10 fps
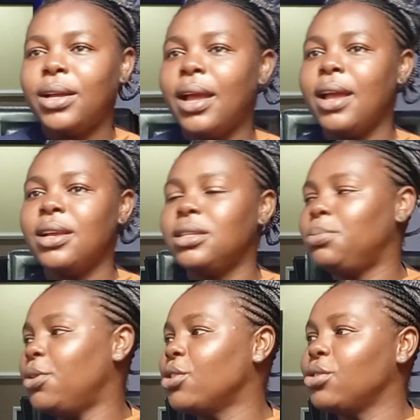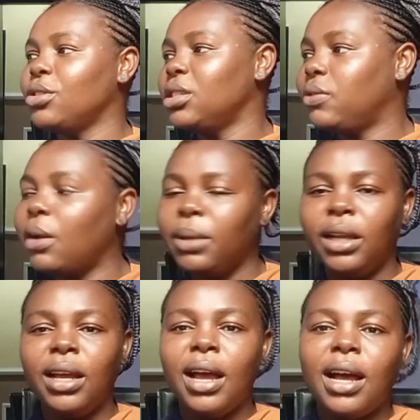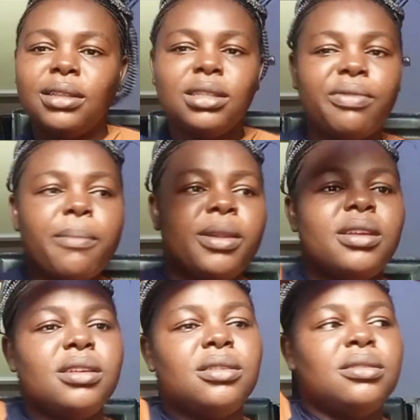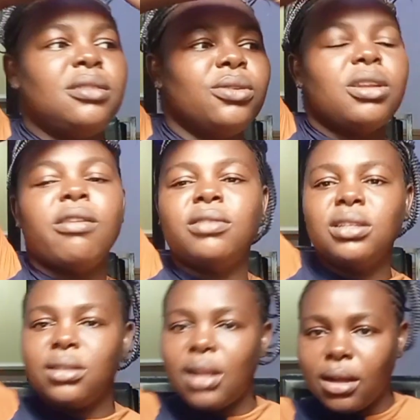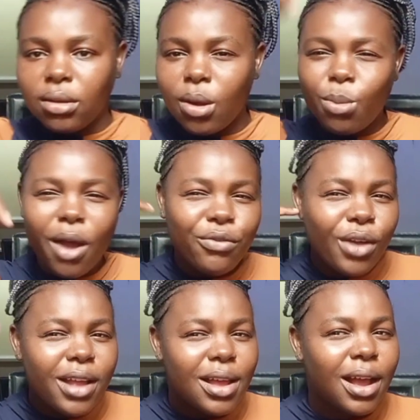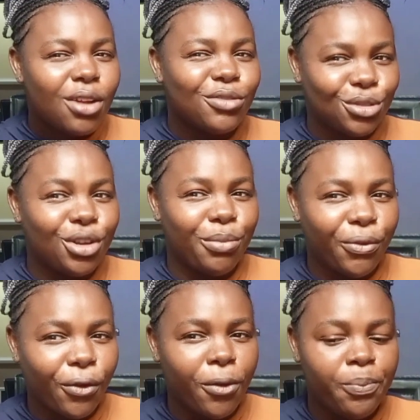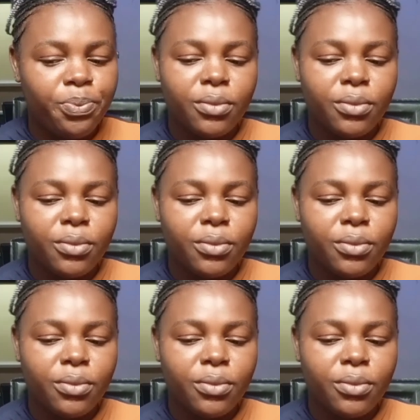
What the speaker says: It belongs to this family. And this family is the owner of this land. Omo, have you heard that kind of story before?